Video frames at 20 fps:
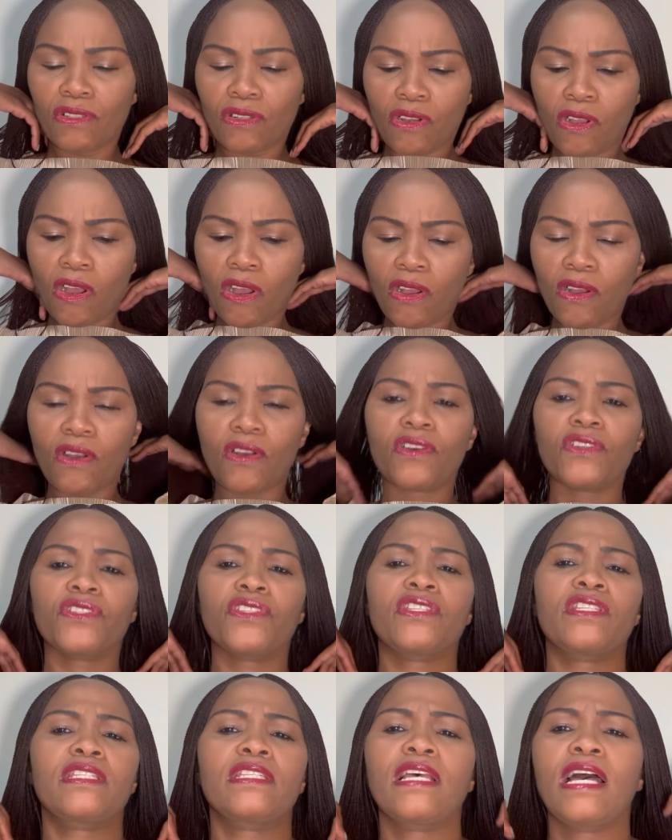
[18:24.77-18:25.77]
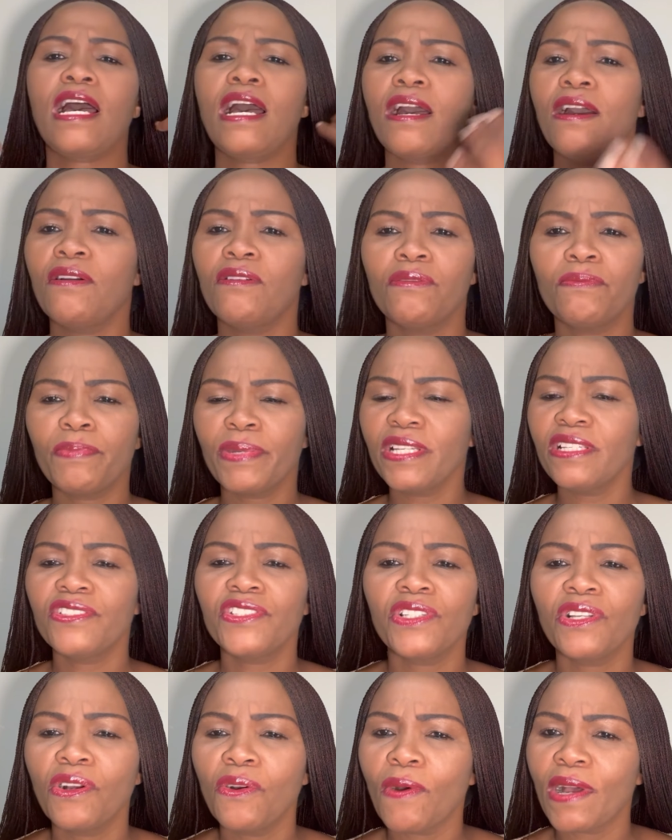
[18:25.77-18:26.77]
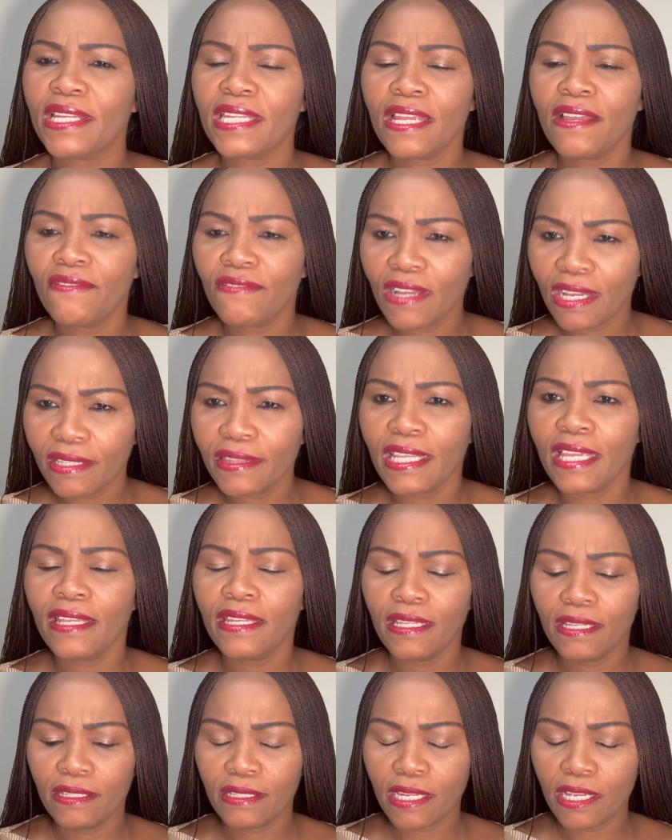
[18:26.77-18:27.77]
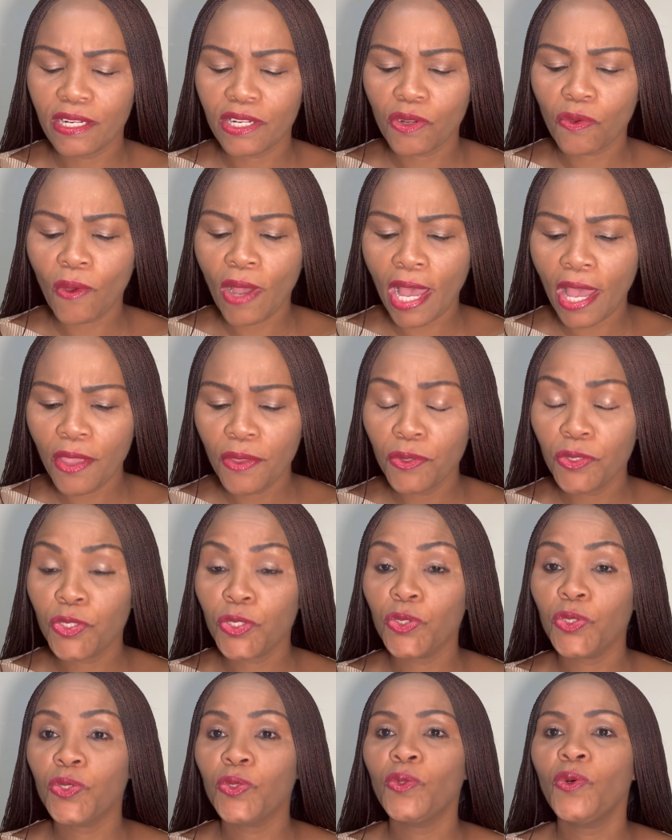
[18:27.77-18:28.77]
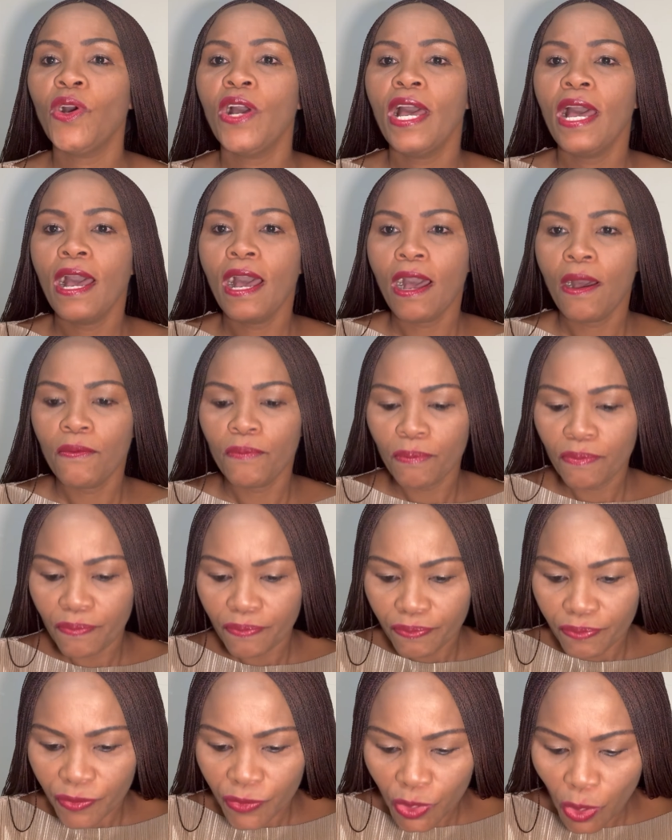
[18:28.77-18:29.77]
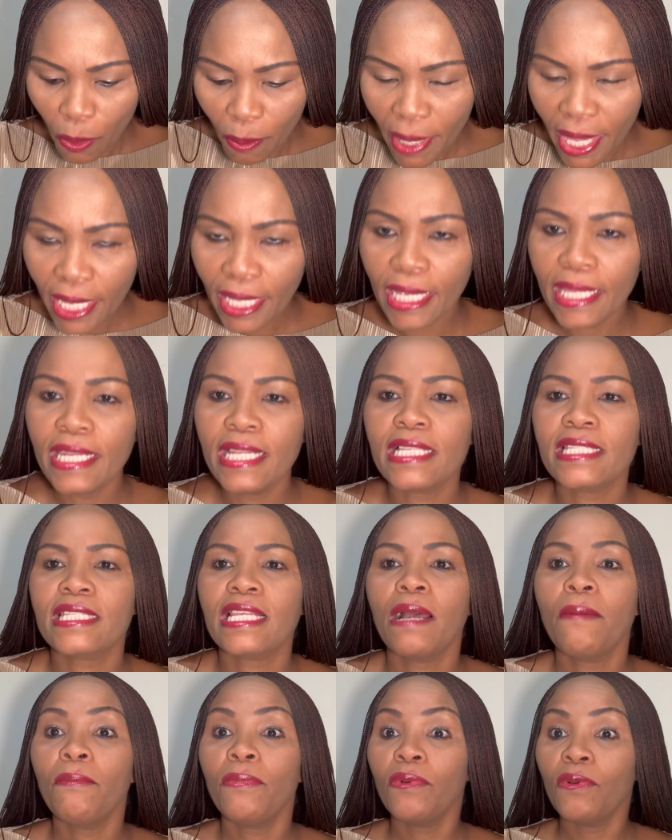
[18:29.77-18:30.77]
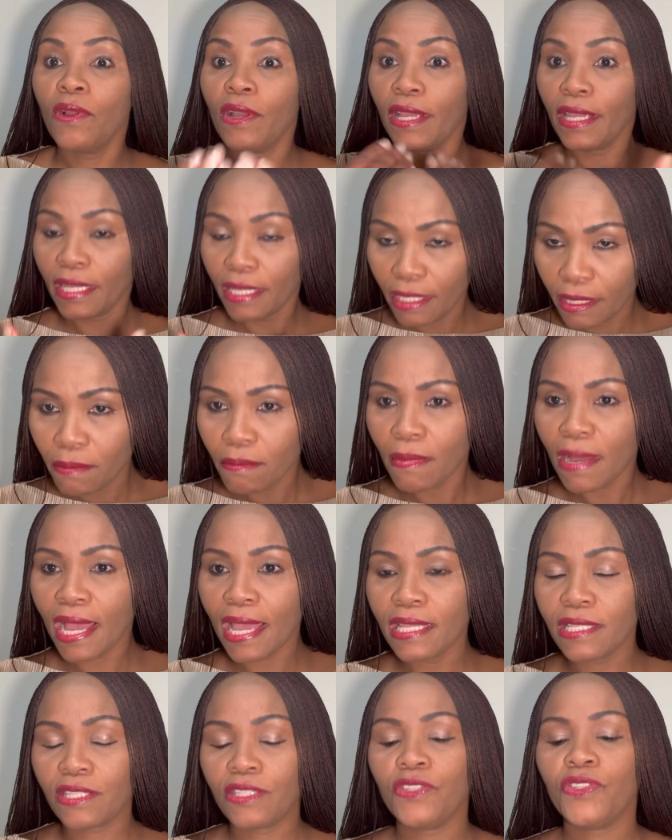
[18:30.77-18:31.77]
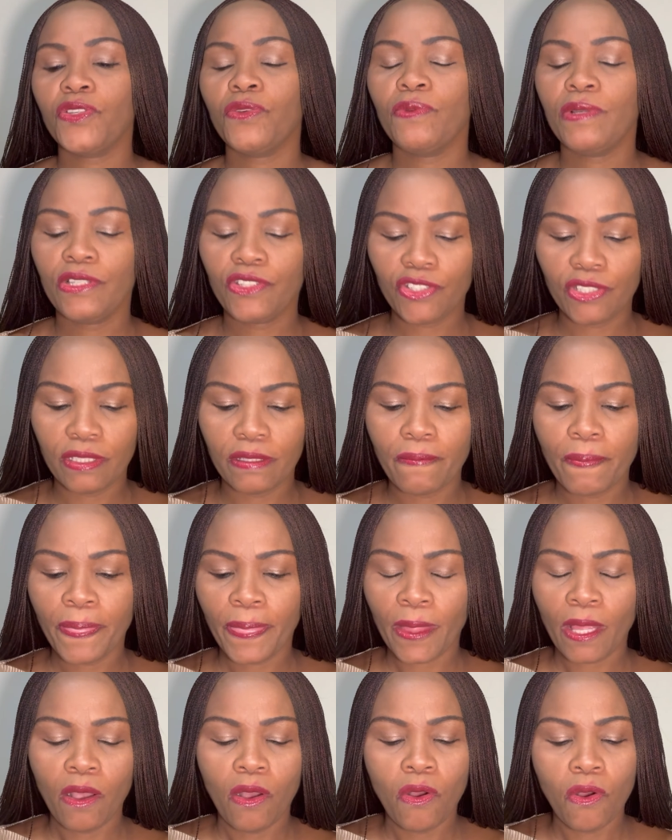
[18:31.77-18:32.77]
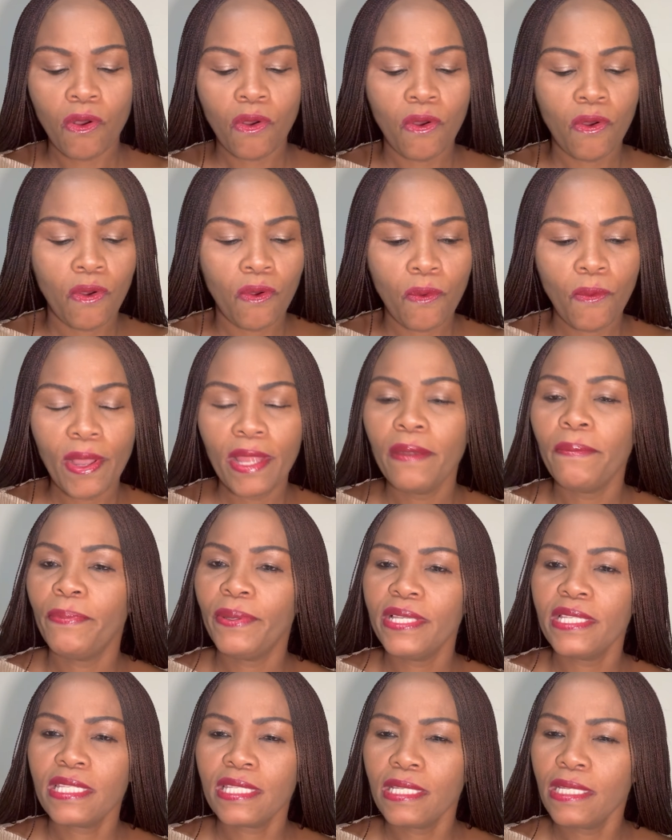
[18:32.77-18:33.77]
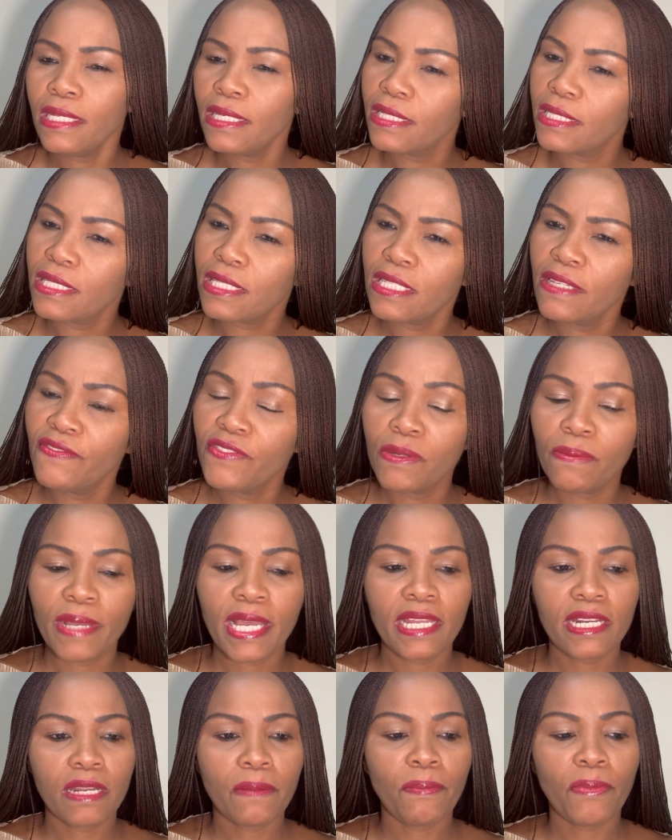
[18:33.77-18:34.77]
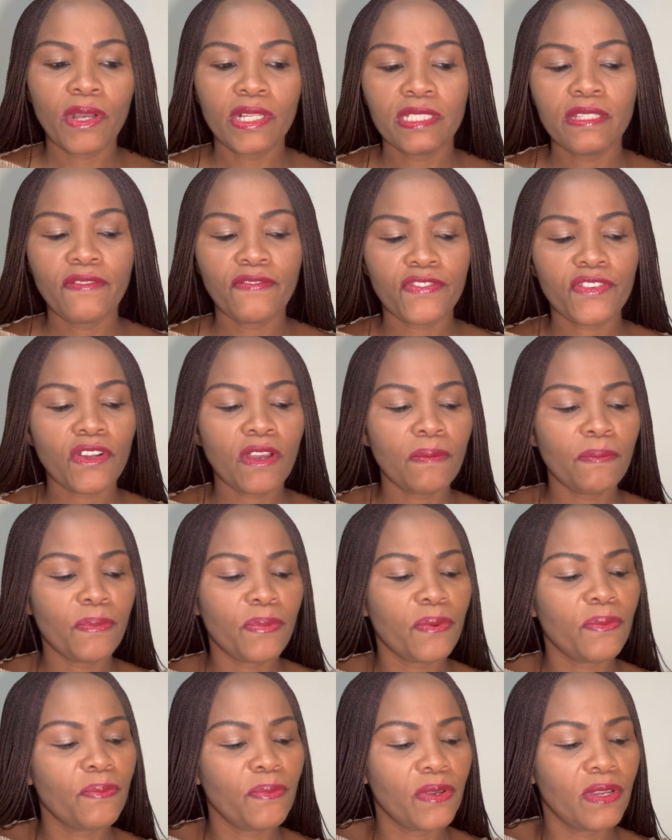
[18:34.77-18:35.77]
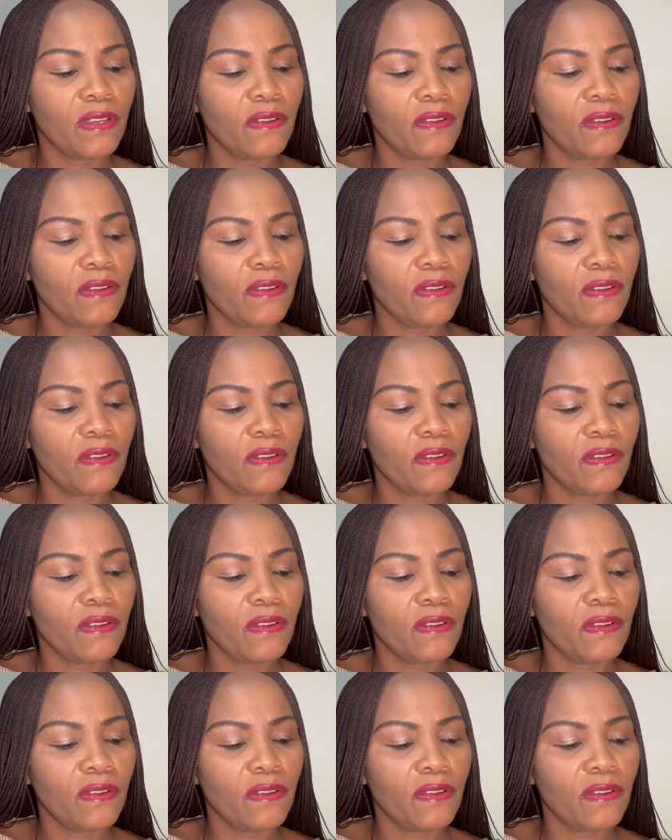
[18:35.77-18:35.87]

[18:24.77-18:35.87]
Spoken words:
course, bridging, whatever they require you to do? To make an example, in my situation, when BC received my report from